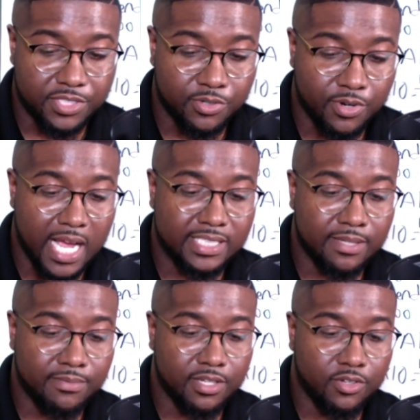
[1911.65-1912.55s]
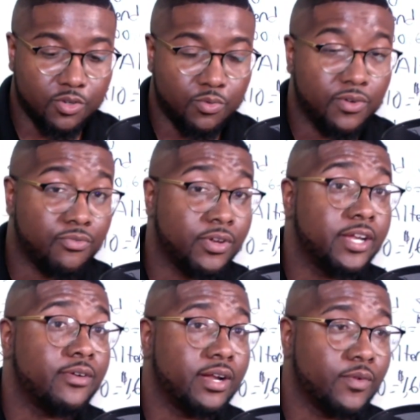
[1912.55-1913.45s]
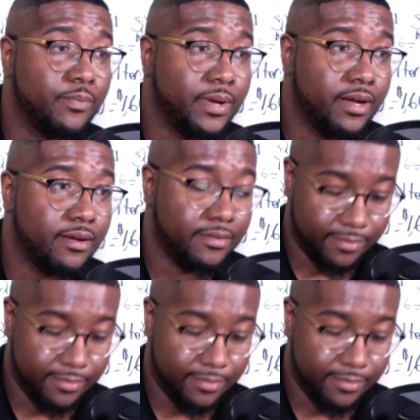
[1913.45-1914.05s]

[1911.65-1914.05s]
sure it has something to do with free credit repair.